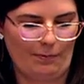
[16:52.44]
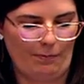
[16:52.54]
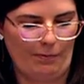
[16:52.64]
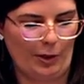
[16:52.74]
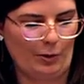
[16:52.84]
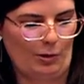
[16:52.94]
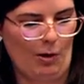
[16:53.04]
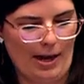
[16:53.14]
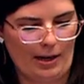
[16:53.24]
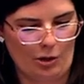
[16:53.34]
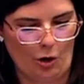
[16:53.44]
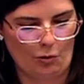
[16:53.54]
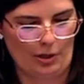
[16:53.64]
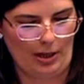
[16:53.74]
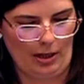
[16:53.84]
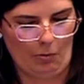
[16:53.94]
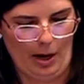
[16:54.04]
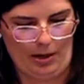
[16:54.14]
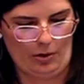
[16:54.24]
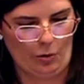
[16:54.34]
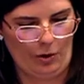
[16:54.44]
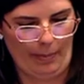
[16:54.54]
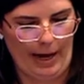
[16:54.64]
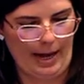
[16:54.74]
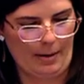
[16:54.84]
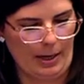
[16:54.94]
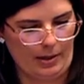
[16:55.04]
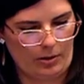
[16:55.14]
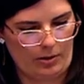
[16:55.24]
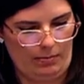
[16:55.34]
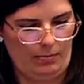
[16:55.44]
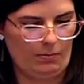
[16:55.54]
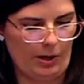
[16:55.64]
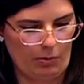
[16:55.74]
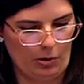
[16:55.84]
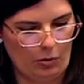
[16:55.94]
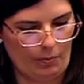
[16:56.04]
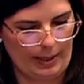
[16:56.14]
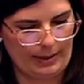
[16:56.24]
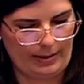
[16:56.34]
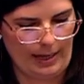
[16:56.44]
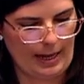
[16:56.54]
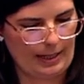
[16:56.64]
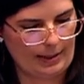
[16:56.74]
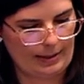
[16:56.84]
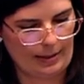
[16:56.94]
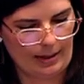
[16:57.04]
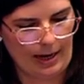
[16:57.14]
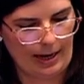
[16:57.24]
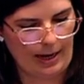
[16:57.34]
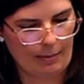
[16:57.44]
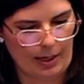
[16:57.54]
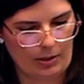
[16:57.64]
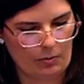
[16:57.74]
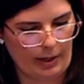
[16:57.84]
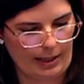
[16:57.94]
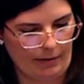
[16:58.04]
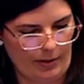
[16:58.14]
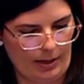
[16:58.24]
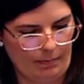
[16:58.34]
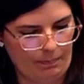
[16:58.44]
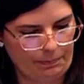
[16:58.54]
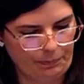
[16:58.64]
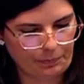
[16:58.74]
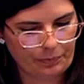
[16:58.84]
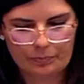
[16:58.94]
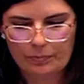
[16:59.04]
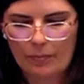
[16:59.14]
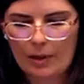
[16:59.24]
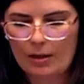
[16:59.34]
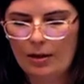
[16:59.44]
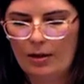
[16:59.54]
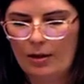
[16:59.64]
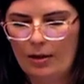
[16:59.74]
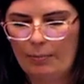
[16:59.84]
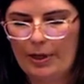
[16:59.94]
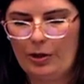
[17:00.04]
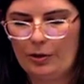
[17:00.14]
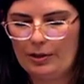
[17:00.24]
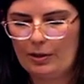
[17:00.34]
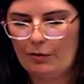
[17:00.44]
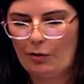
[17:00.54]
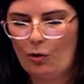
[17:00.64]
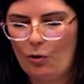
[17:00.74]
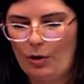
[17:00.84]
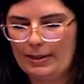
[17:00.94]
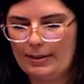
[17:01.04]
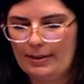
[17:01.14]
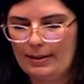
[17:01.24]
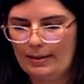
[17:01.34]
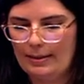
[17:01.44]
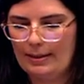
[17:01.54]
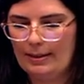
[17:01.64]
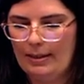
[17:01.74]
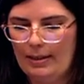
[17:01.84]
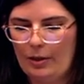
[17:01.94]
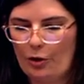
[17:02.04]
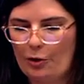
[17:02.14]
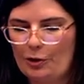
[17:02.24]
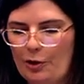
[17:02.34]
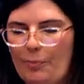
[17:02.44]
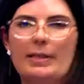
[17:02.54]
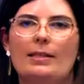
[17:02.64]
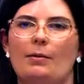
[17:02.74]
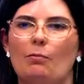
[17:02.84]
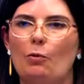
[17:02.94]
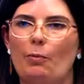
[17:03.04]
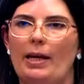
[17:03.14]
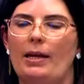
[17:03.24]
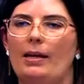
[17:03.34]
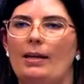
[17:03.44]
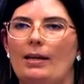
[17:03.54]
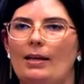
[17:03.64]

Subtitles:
feels quite indulgent in a way to talk about how much we will all miss Alex and how much we loved him. Because, of course, those who miss him will be,